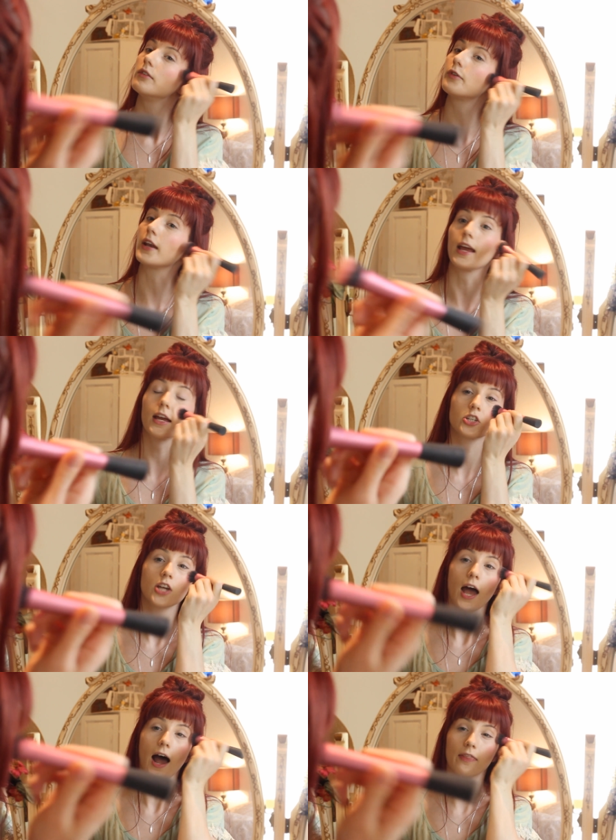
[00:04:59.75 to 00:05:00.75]

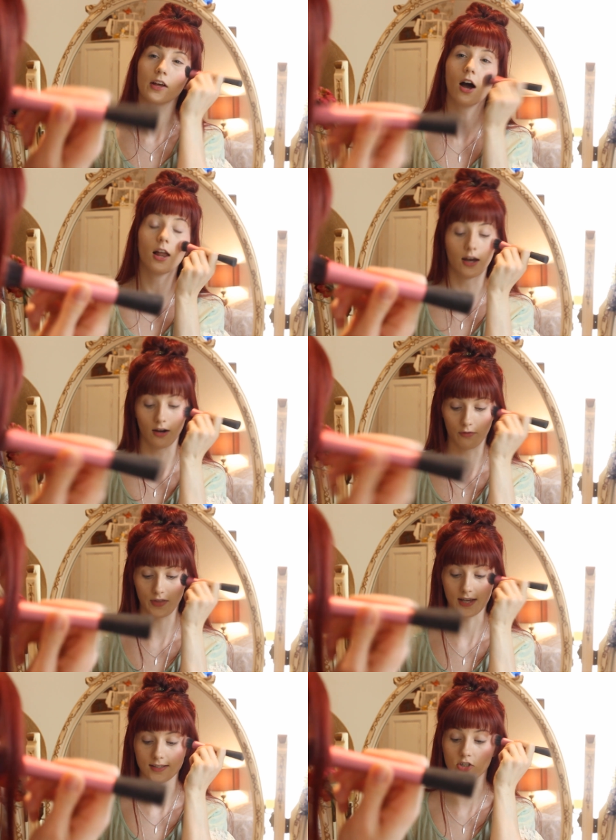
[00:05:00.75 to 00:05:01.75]
finish, and the colour of
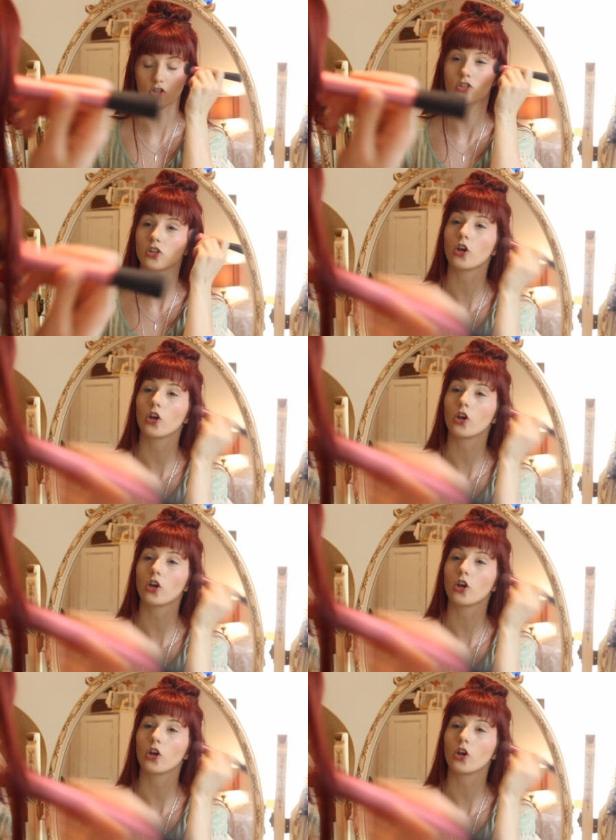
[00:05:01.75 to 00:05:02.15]
this is just